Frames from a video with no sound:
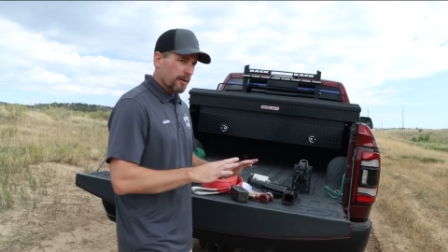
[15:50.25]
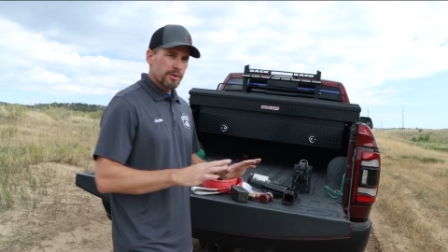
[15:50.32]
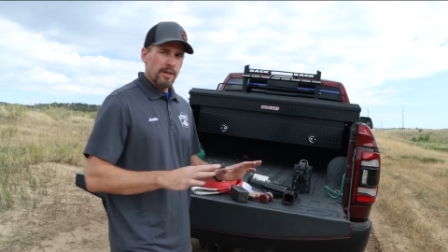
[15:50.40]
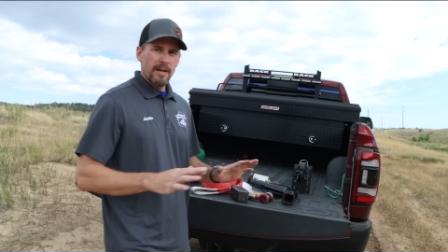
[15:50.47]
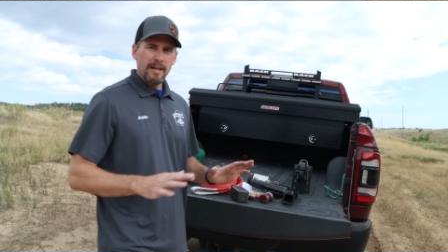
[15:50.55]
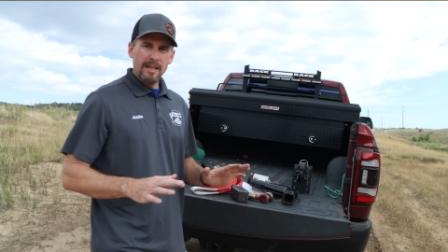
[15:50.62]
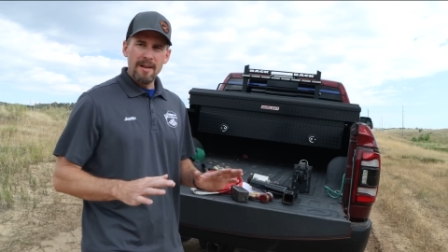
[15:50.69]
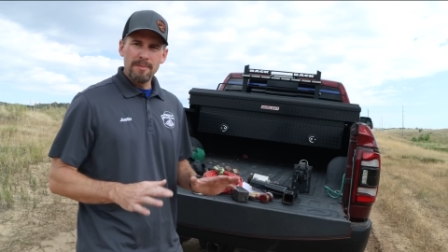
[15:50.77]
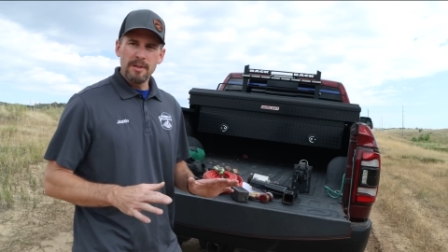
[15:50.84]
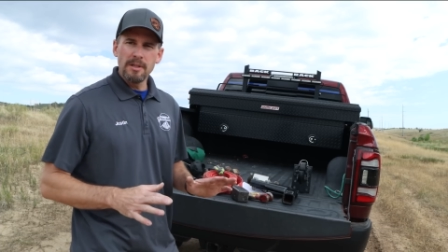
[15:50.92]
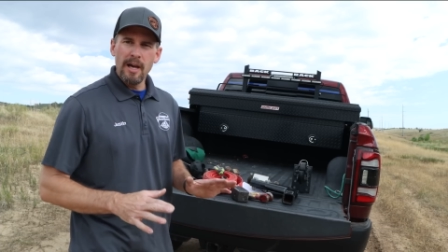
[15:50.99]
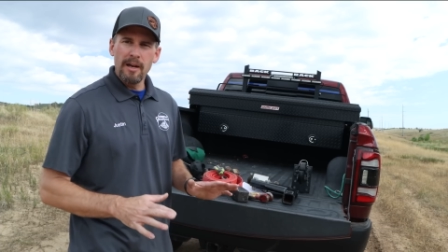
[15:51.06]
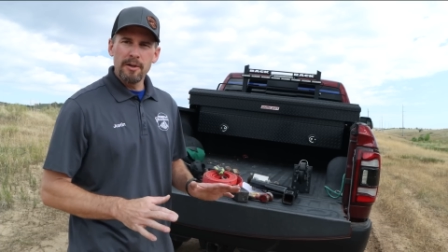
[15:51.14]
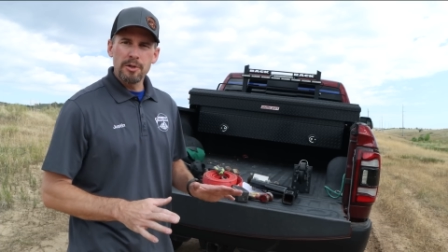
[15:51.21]
I was trying to keep
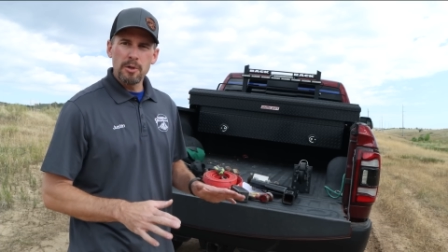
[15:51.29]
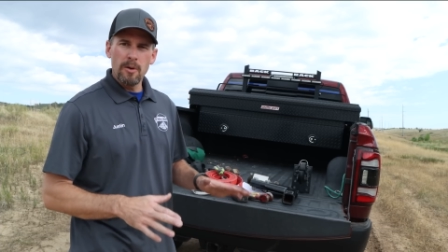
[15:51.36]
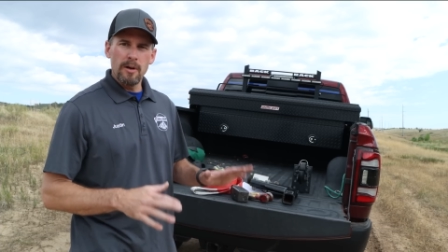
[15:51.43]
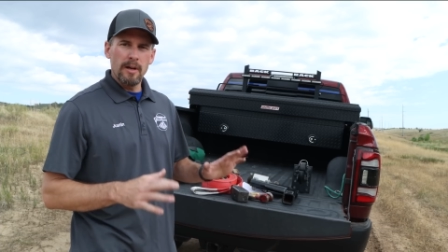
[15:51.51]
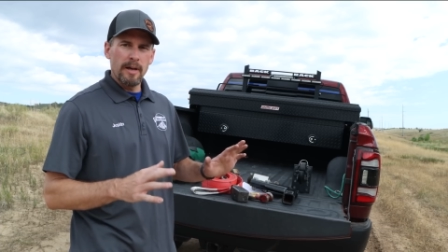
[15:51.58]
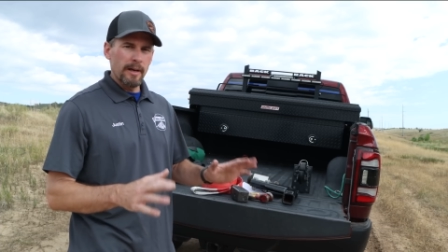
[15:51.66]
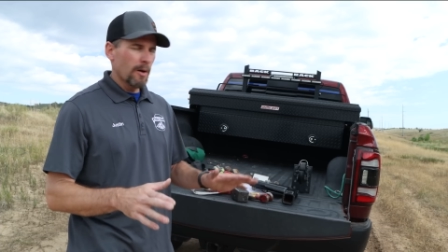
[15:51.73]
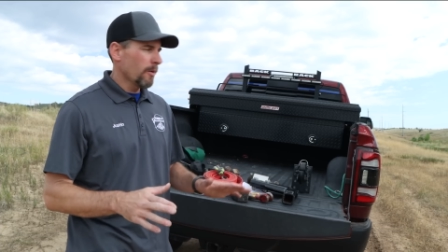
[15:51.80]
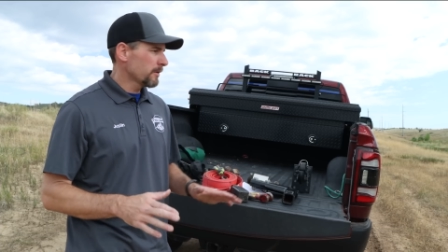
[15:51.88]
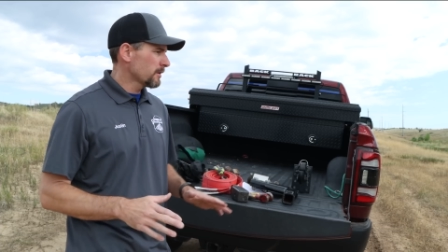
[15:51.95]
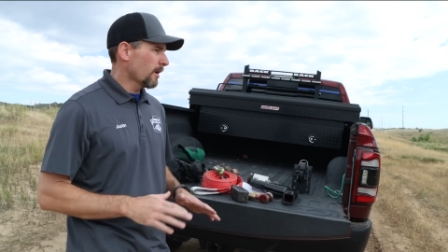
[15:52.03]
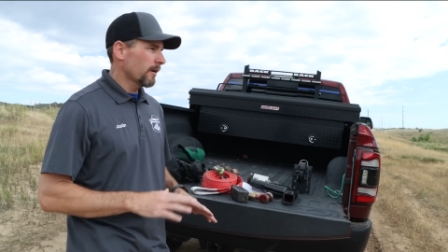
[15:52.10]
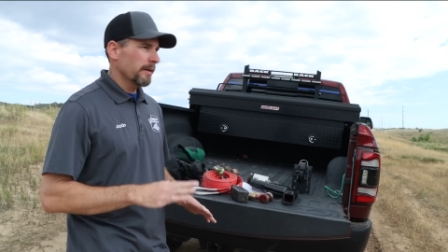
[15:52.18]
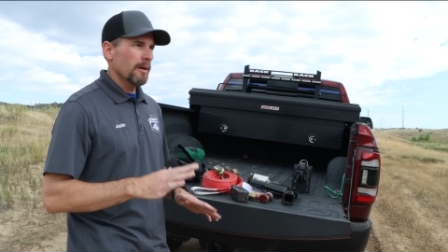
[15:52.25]
this kind of short. I know
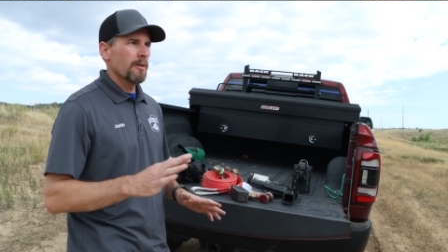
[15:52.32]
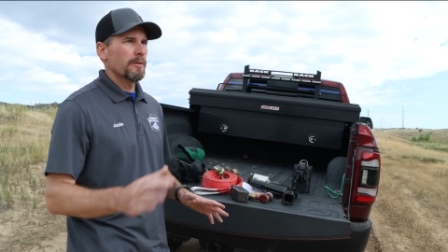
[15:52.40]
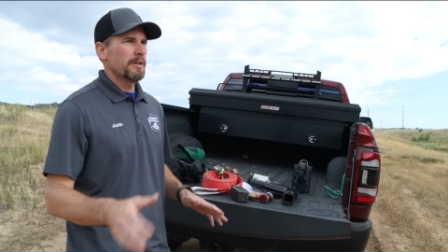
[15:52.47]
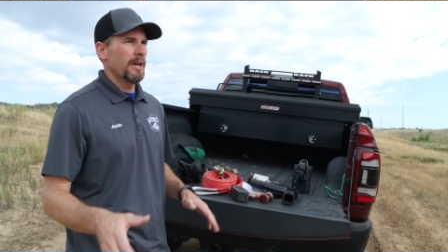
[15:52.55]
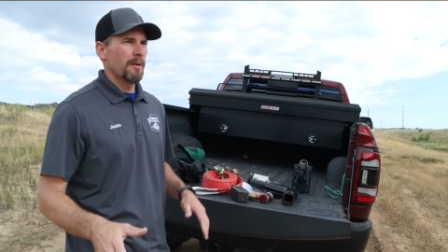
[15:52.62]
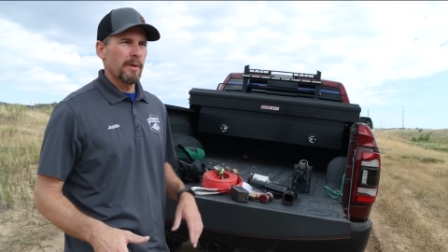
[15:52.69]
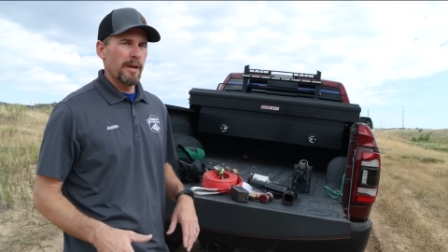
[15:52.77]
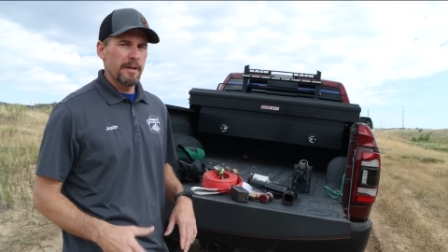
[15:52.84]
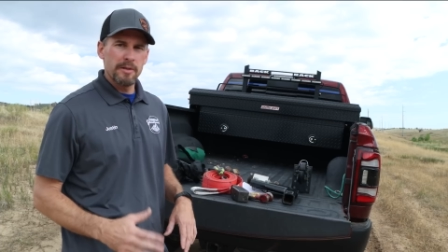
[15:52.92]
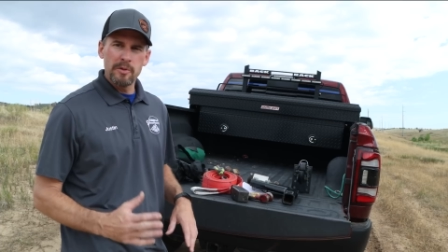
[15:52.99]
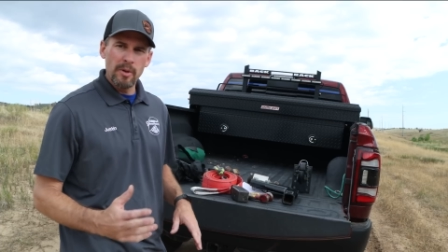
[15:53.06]
it's already over 10 minutes.